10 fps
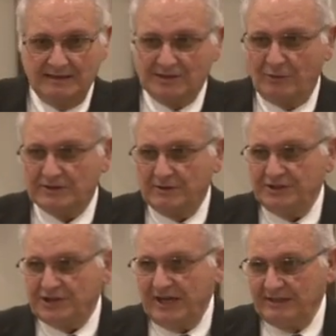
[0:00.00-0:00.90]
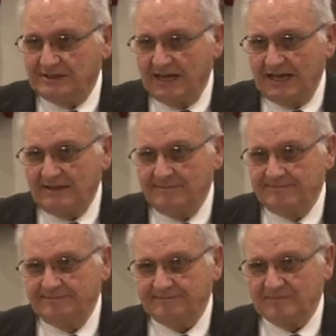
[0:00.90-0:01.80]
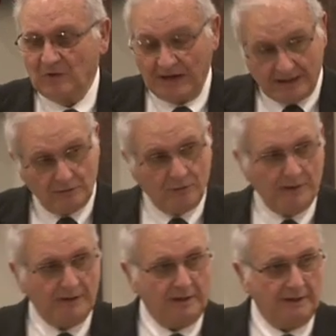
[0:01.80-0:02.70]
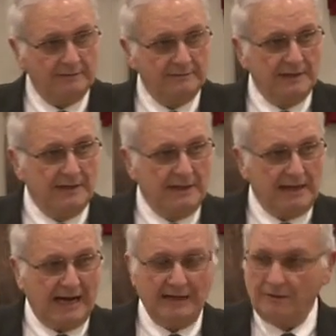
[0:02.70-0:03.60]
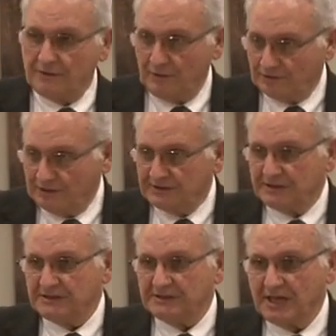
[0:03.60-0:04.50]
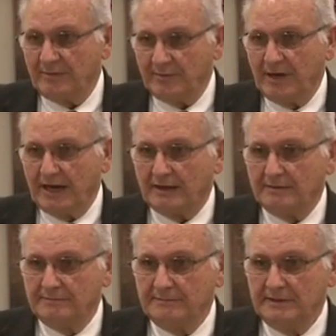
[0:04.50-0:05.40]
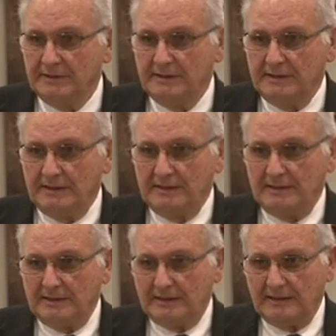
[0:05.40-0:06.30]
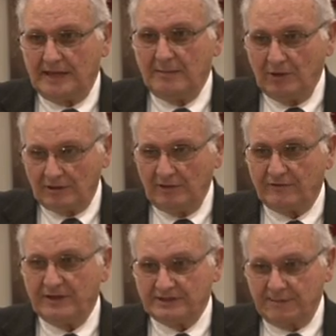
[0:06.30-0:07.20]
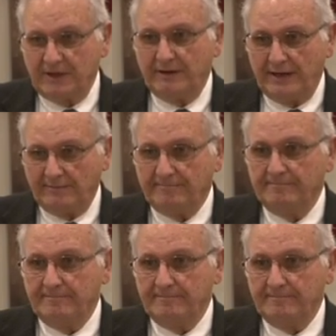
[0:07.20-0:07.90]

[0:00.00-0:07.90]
So, what's going to change that? Well, I know one thing I know the Lord Jesus is coming back, and I'm looking for his appearing.